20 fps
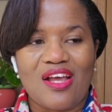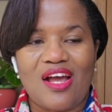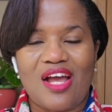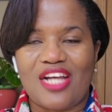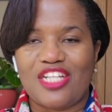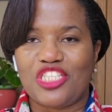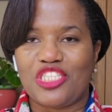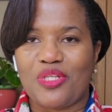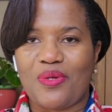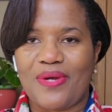
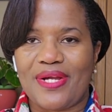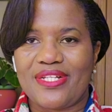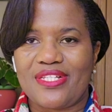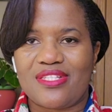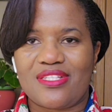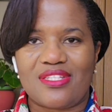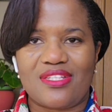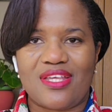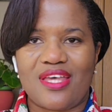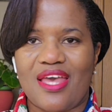a
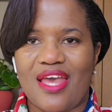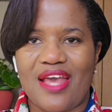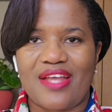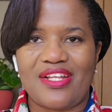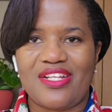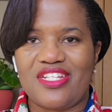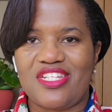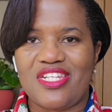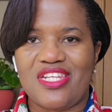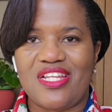shorts and
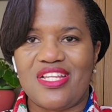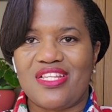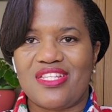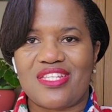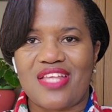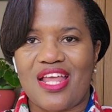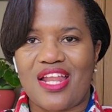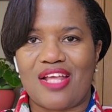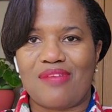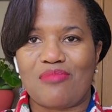a
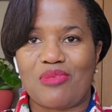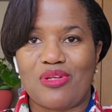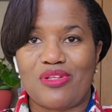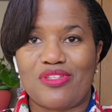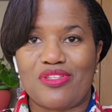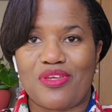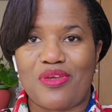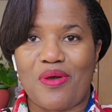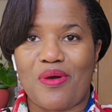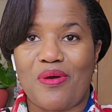jeans, and I'm good
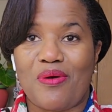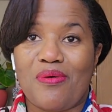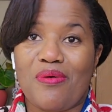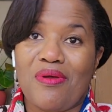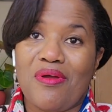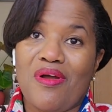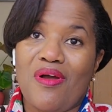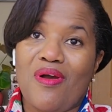to go.